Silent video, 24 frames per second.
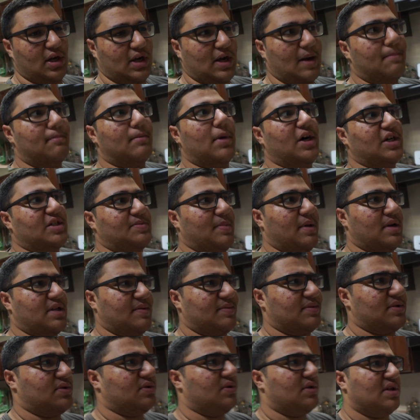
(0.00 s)
like a much better
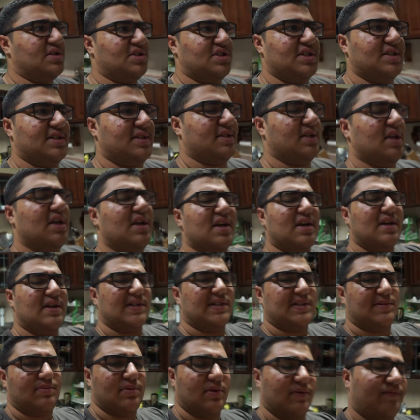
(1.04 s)
substitute, is just
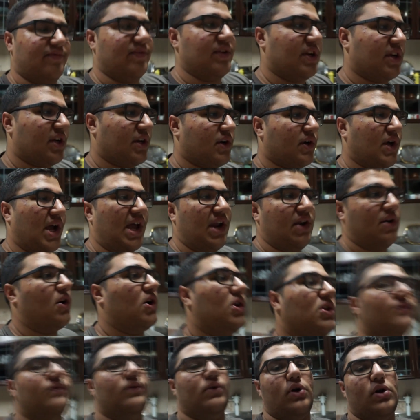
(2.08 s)
to put vinegar and
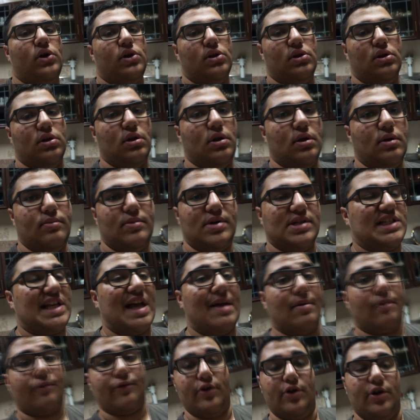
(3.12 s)
olive oil,
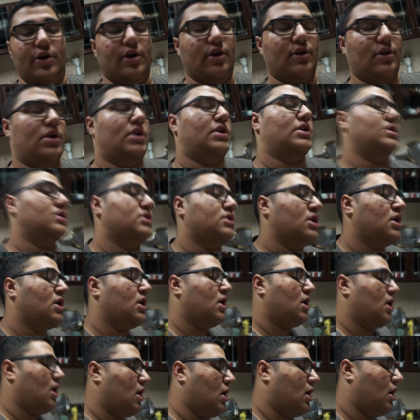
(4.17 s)
balsamic vinegar that is.
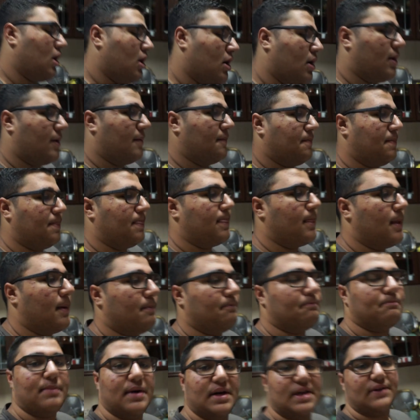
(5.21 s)

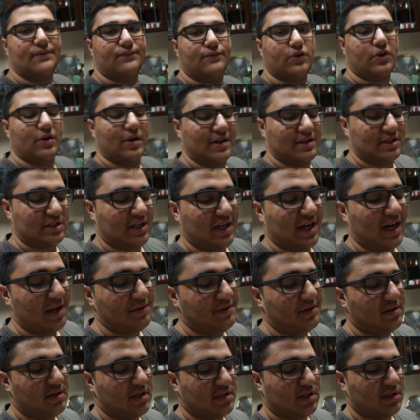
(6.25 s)
Um, but for, as a guy
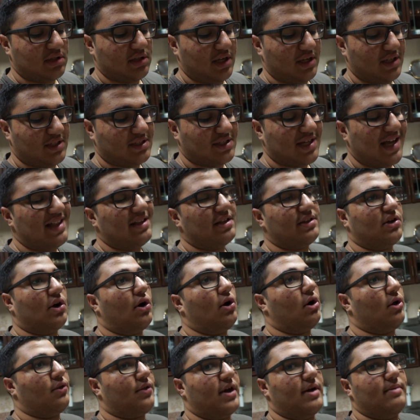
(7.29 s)
that doesn't like salad
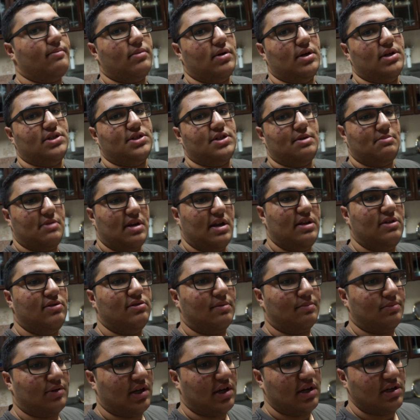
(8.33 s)
all that much, I'm gonna
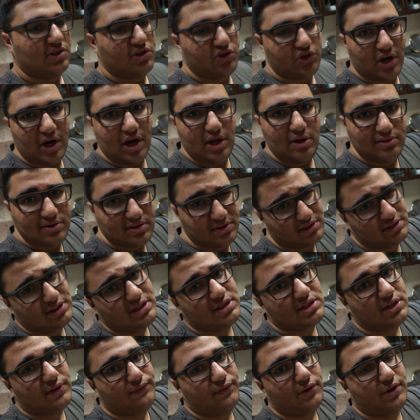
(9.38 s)
I'm gonna try using
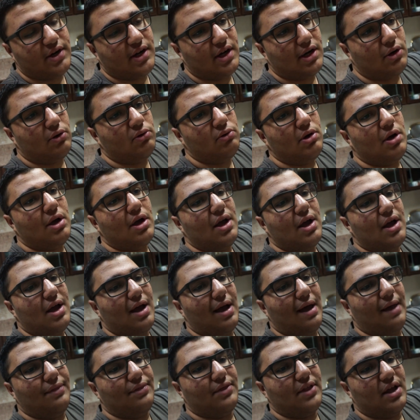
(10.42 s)
Caesar for now,
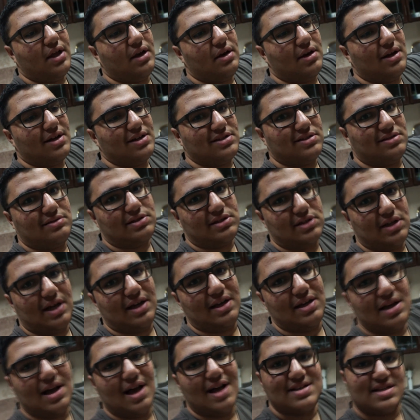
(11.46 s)
and then as
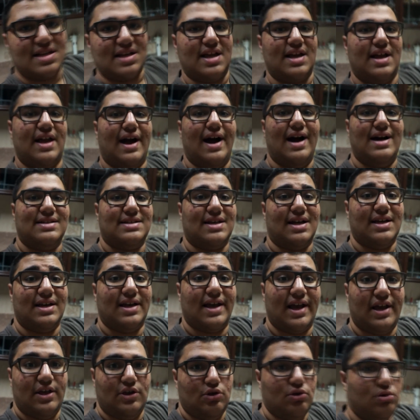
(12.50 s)
uh, as I, as I
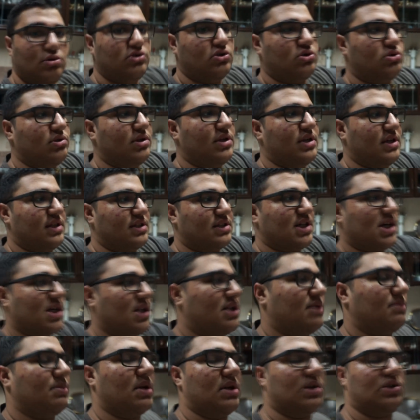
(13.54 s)
get used to eating
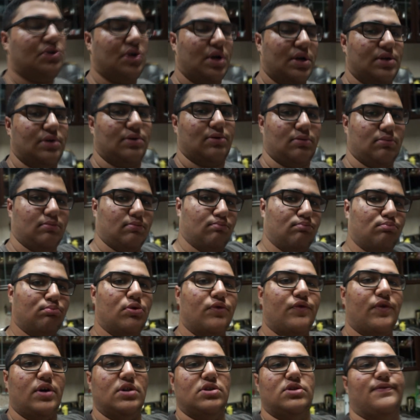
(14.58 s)
salad, I'm gonna try to
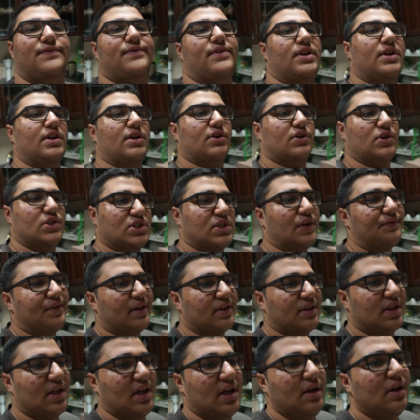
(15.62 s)
move on to vinegar and stuff
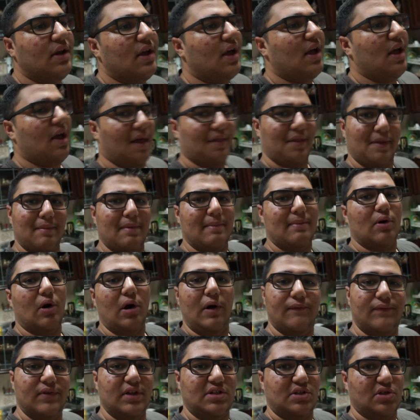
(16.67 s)
like that, and then maybe
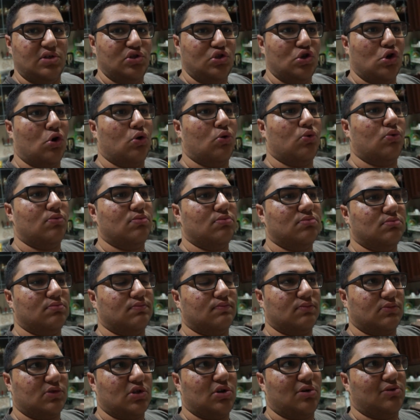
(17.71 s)
hopefully to no
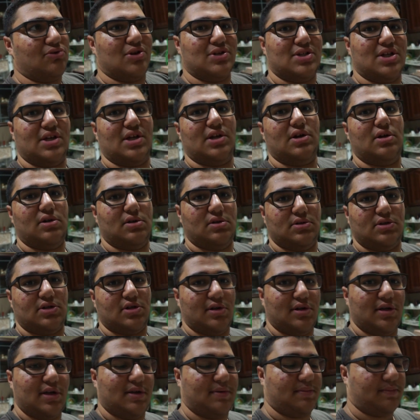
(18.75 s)
to no dressing at all. So
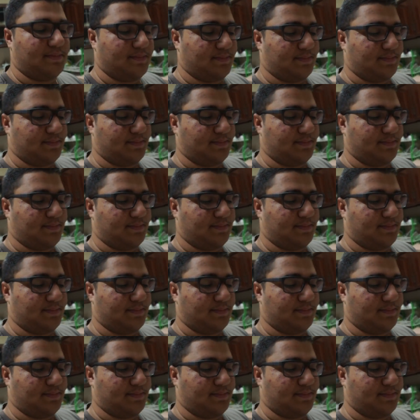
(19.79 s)
yeah,